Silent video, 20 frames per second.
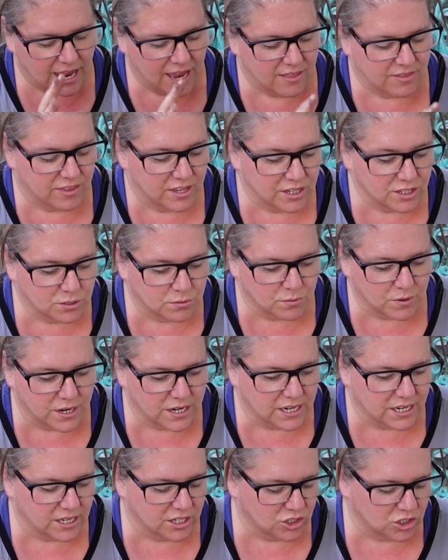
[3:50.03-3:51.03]
and this
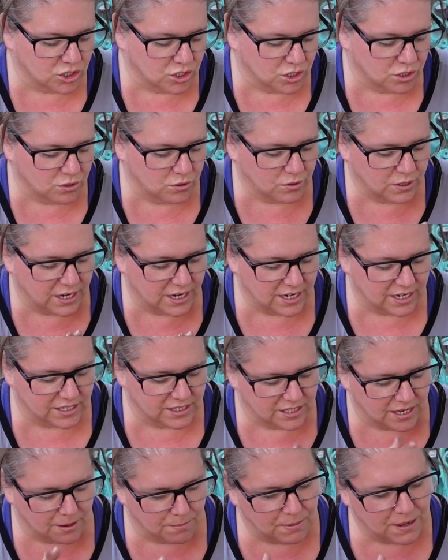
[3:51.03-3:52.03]
one is new, and
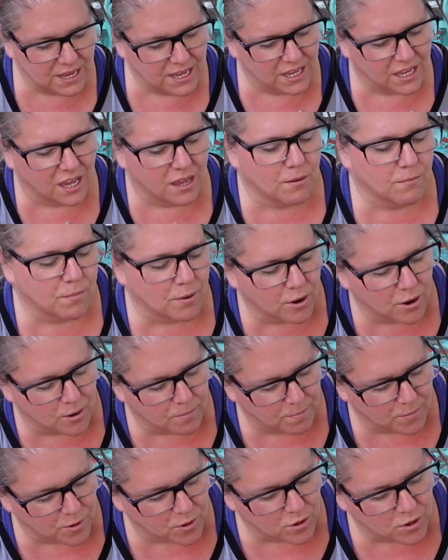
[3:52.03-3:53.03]
it's a pink and
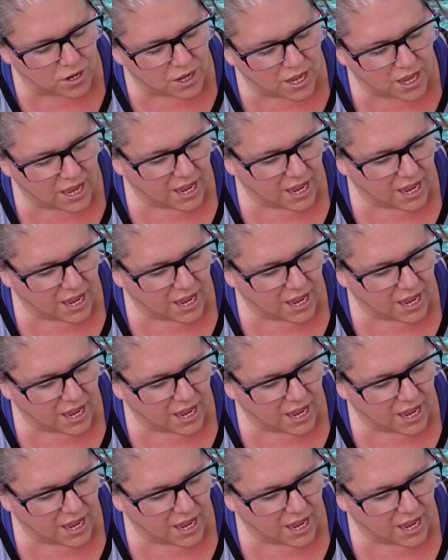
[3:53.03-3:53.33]
purple,